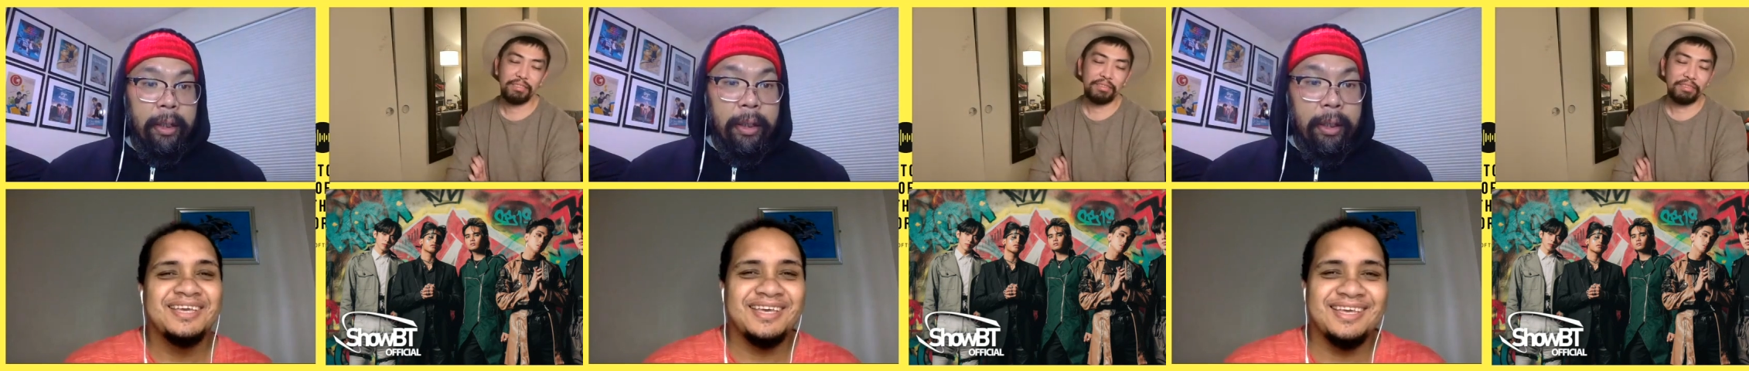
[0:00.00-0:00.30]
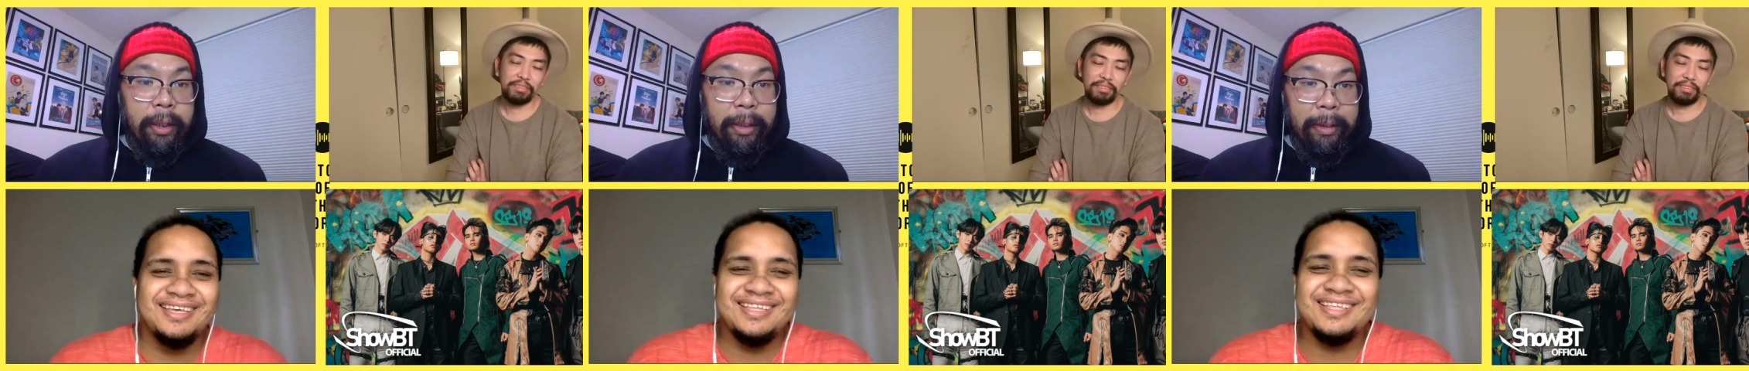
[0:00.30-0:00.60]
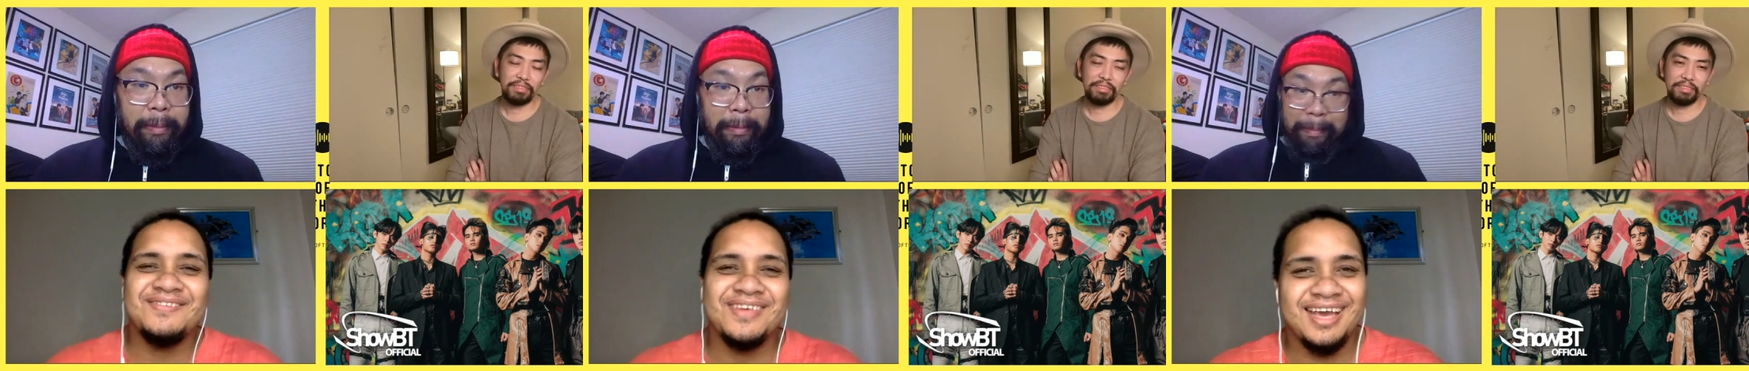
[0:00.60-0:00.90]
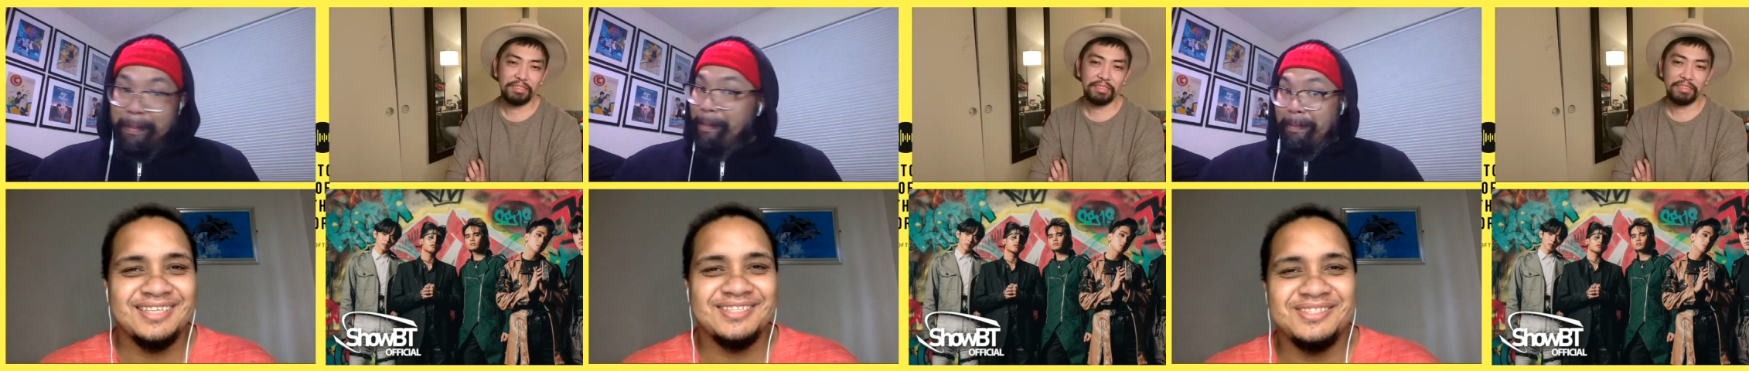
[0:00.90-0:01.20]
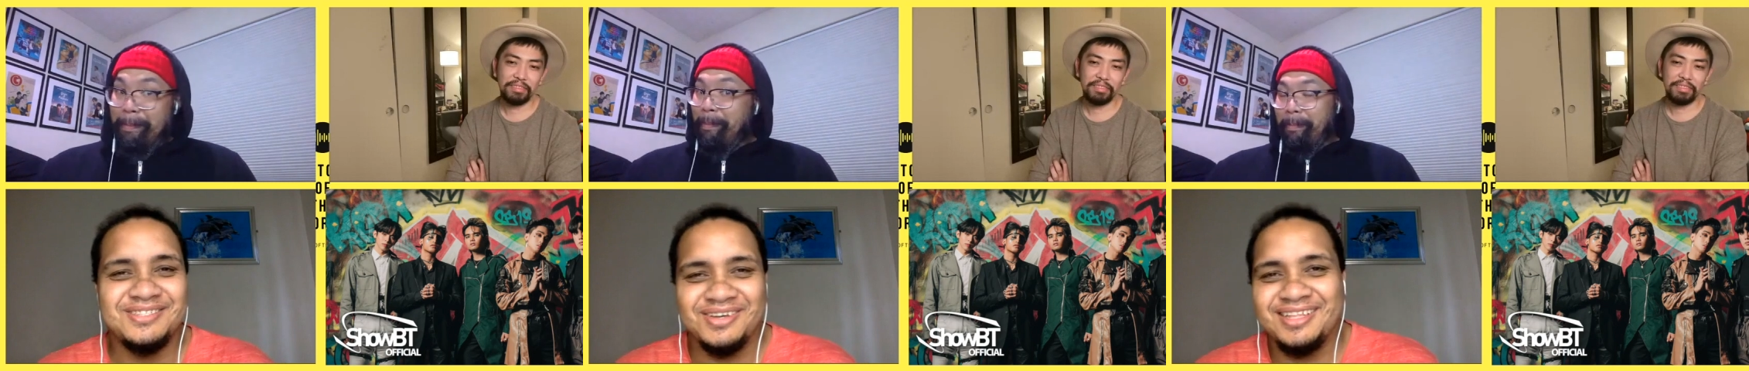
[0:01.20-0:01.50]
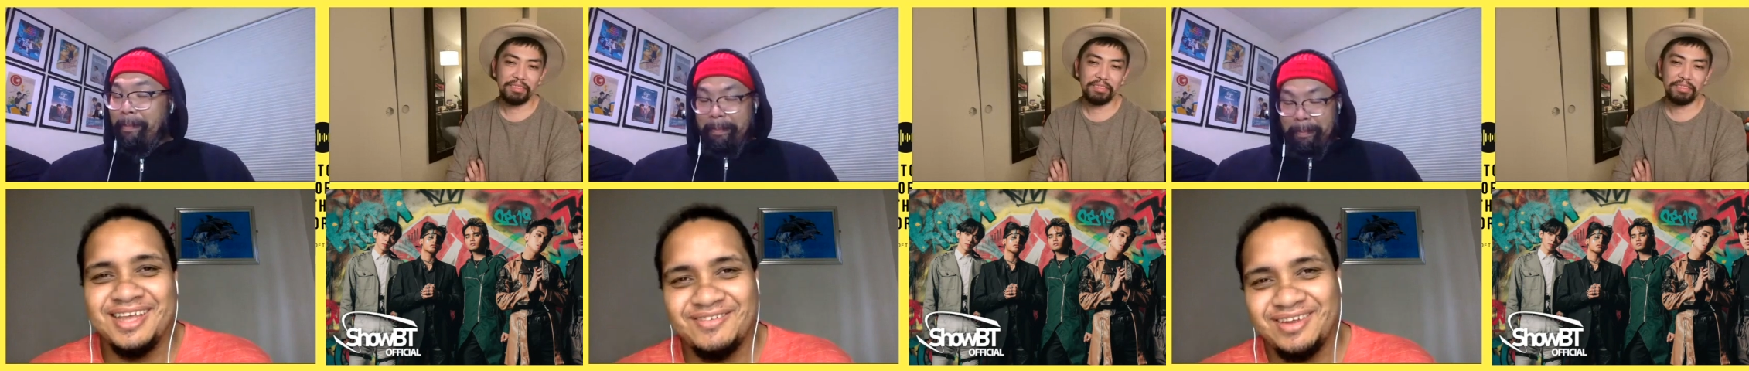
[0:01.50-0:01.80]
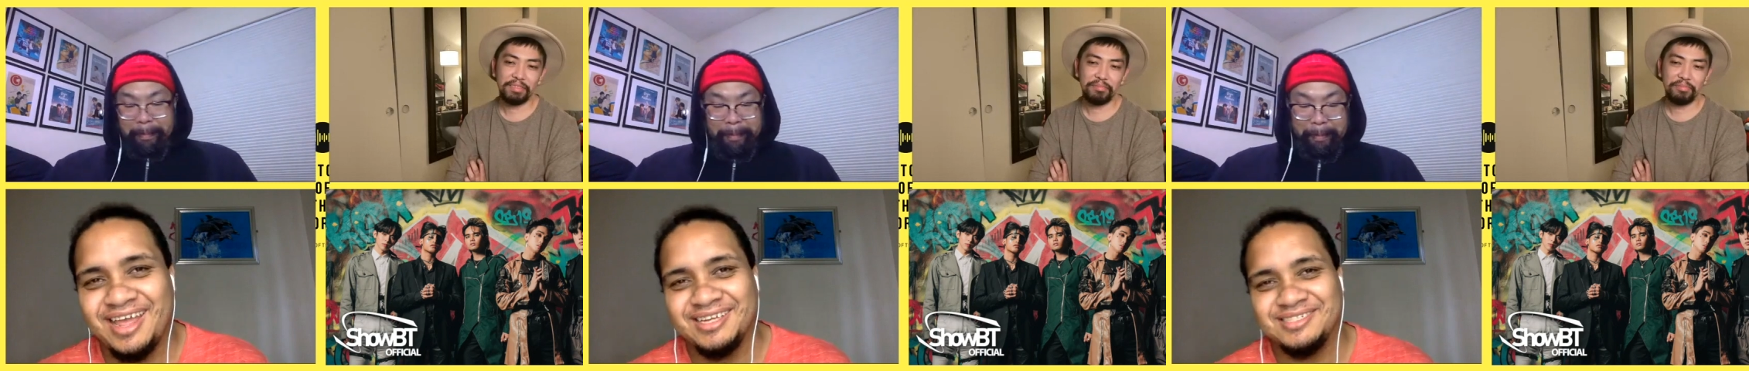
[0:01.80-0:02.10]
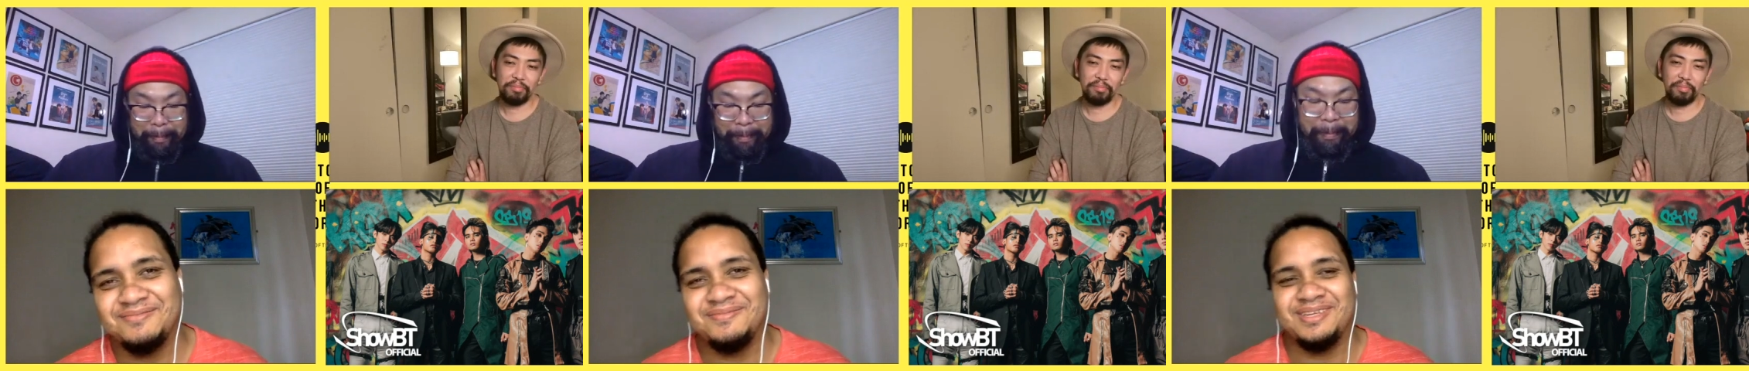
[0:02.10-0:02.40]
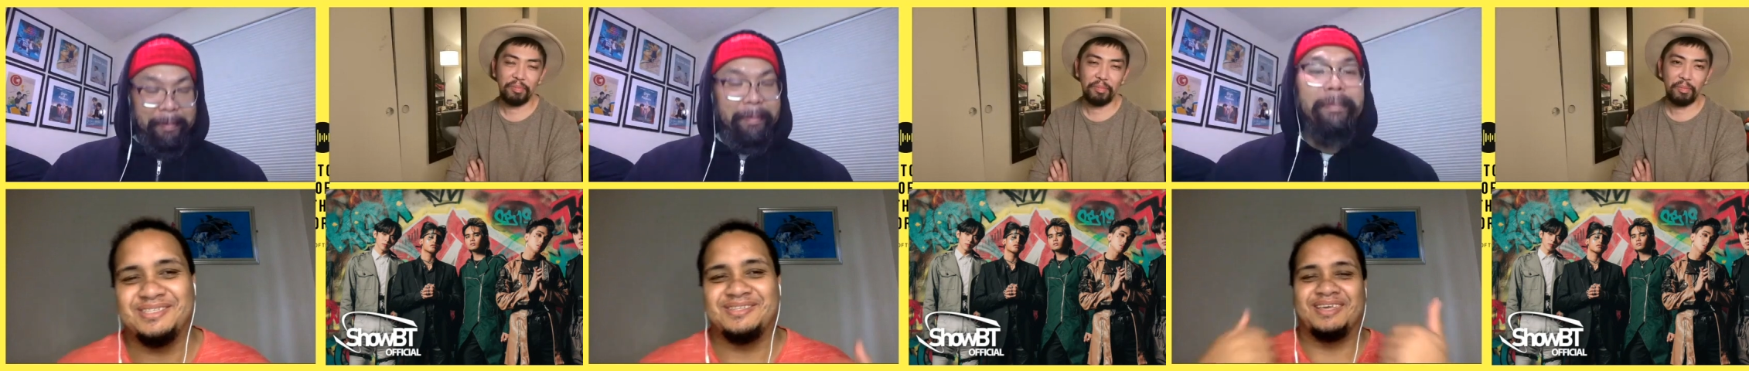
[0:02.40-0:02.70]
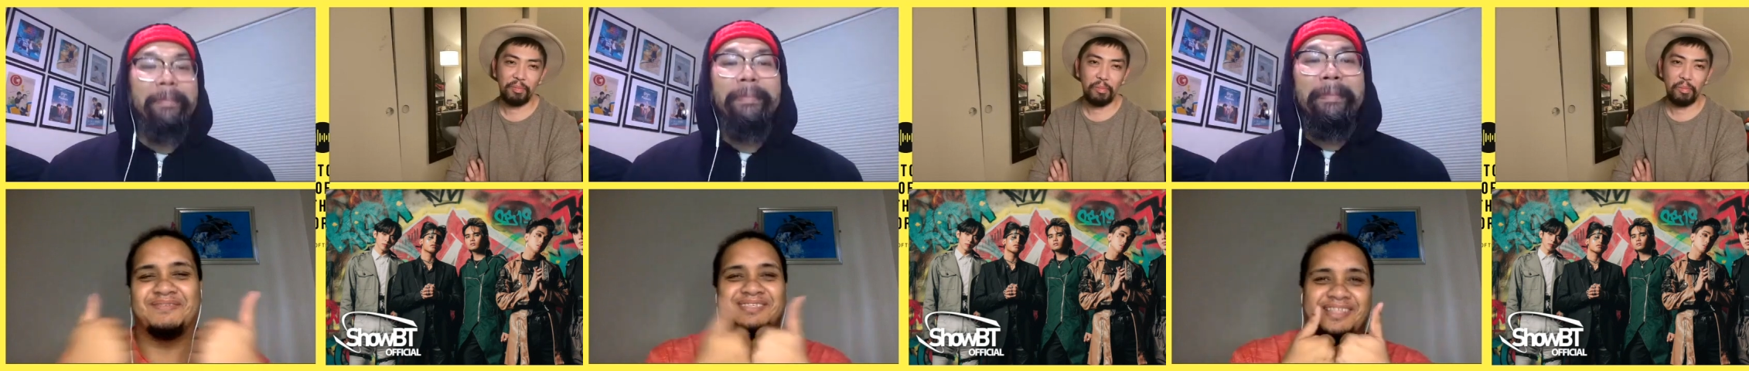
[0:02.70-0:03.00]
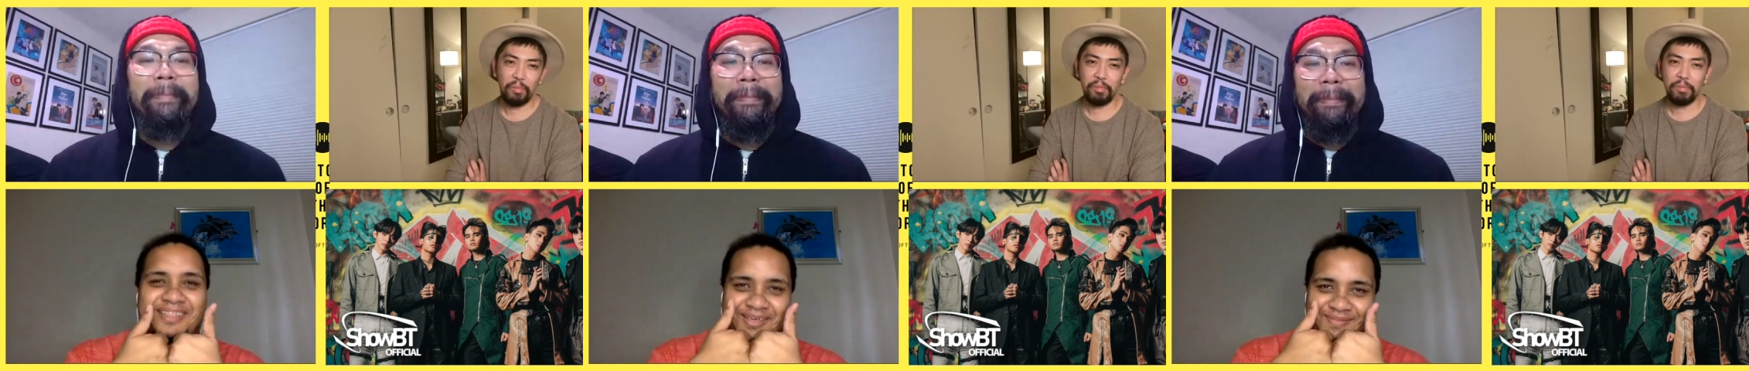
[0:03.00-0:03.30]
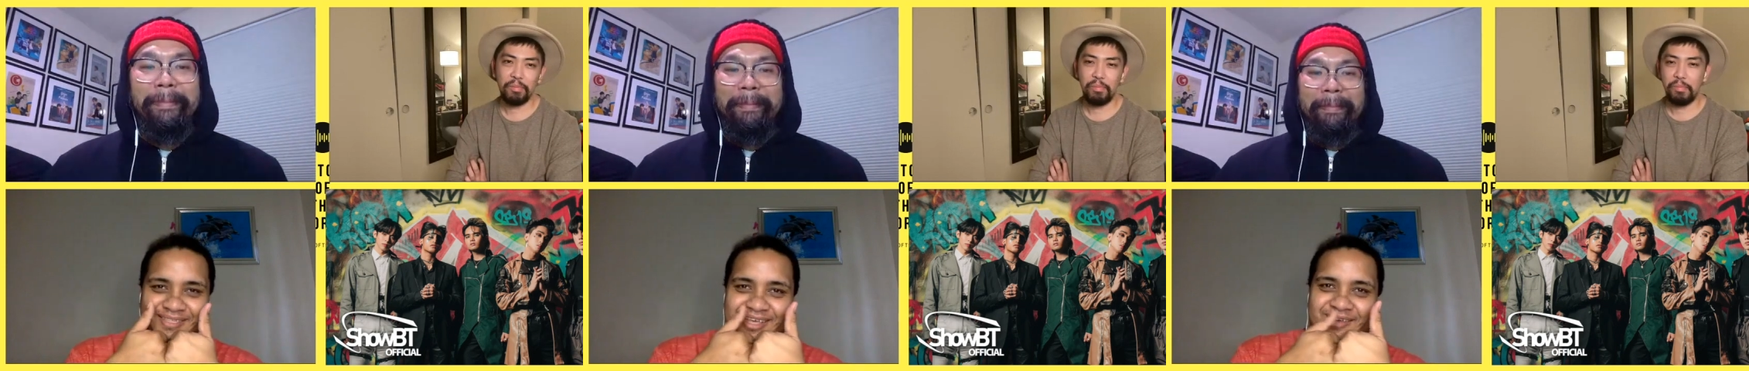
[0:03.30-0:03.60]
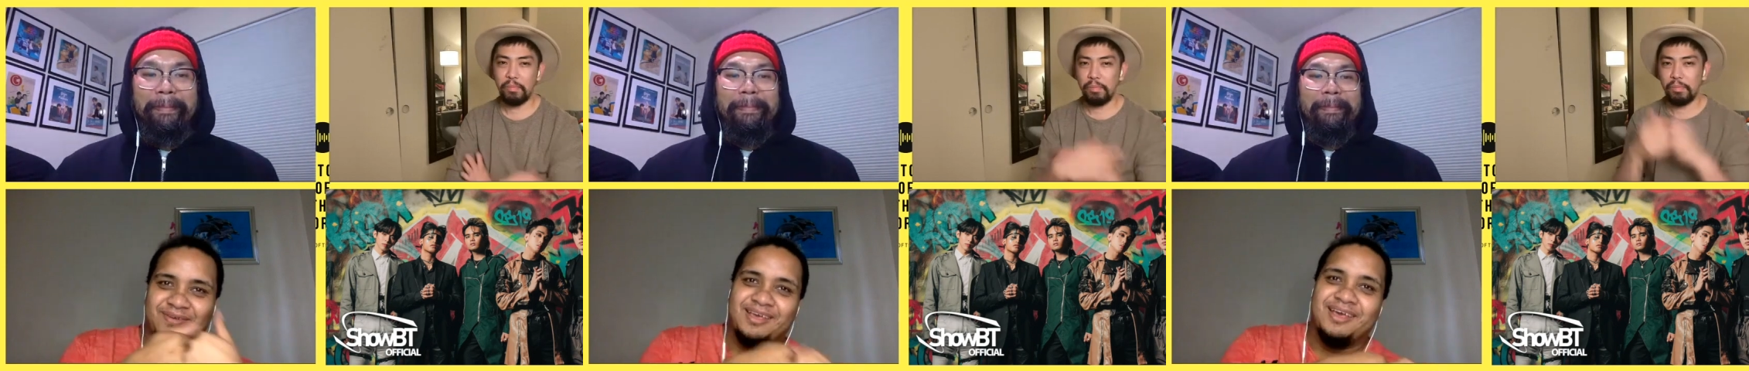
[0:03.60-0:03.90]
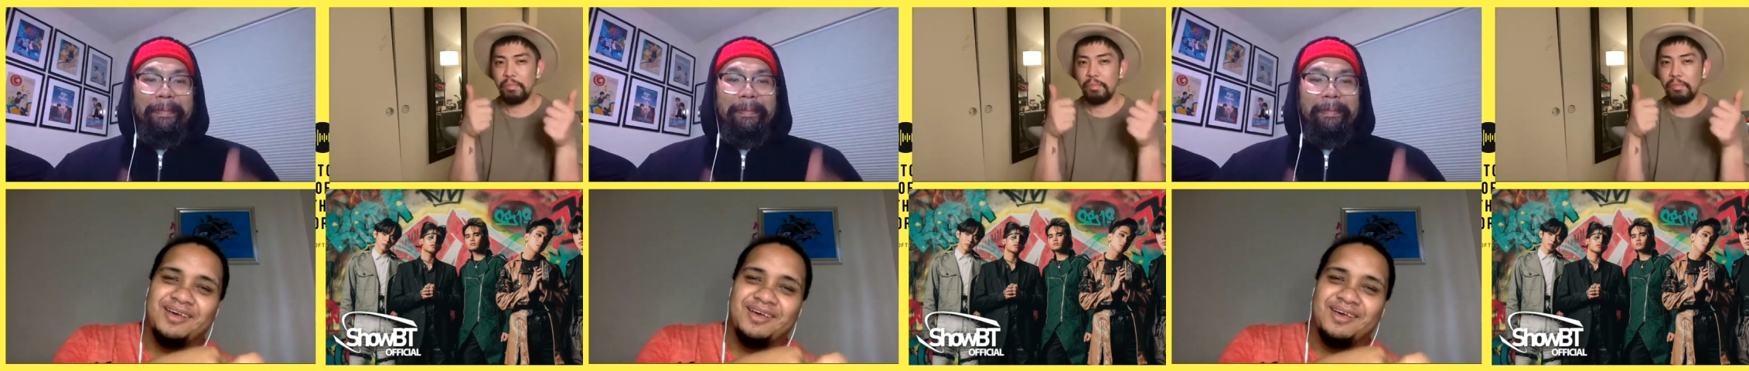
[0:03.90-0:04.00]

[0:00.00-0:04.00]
Speaker 1: if you guys enjoyed that reaction, please do give us a thumbs up.